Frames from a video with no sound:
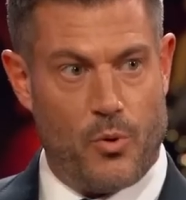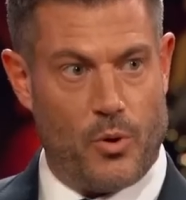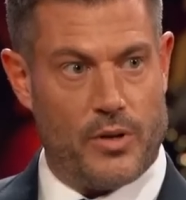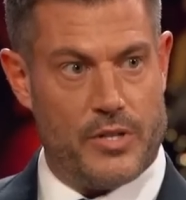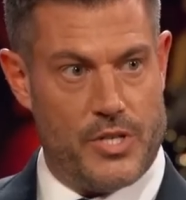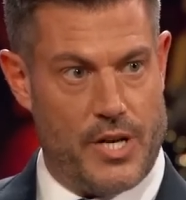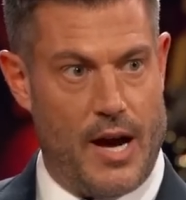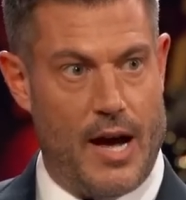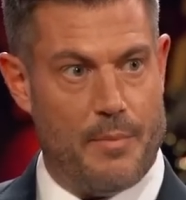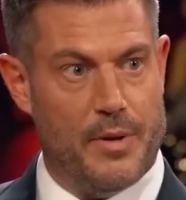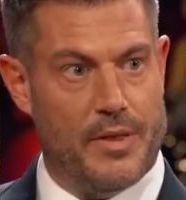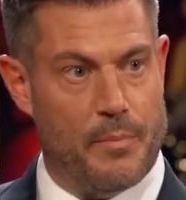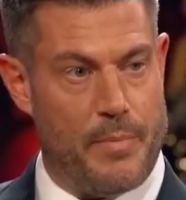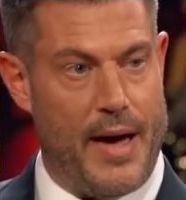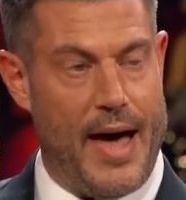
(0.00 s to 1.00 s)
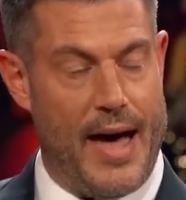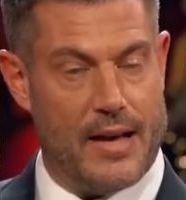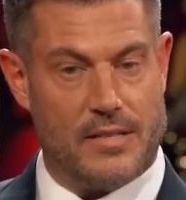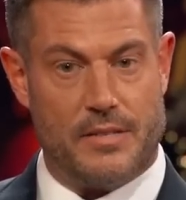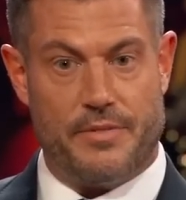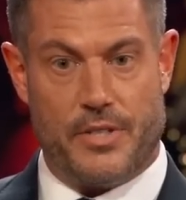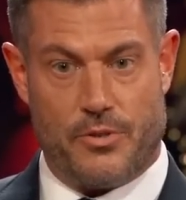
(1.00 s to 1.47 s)
poor job in the
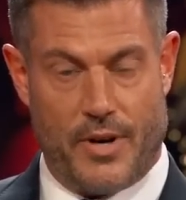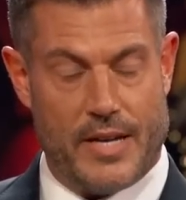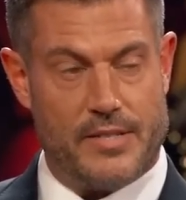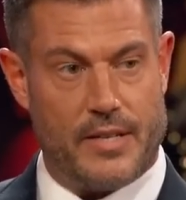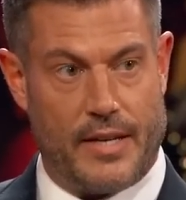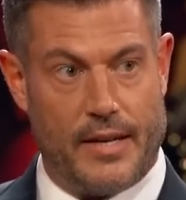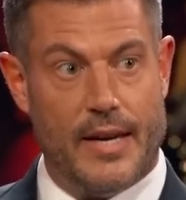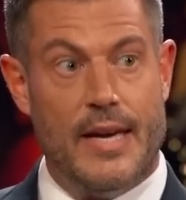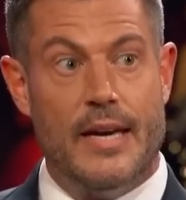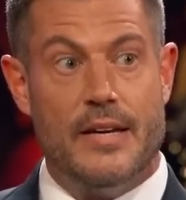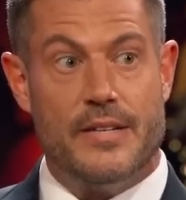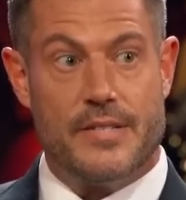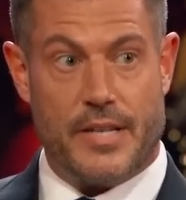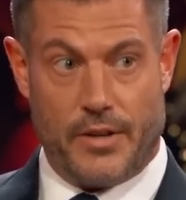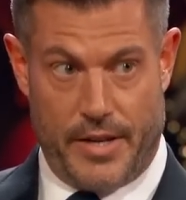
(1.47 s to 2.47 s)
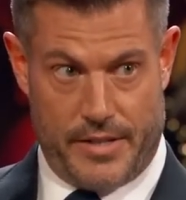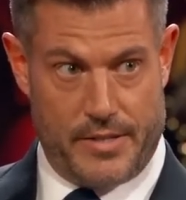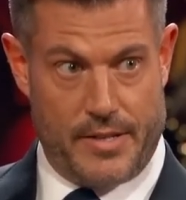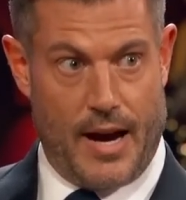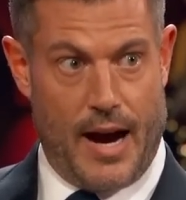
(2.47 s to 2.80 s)
past of addressing serious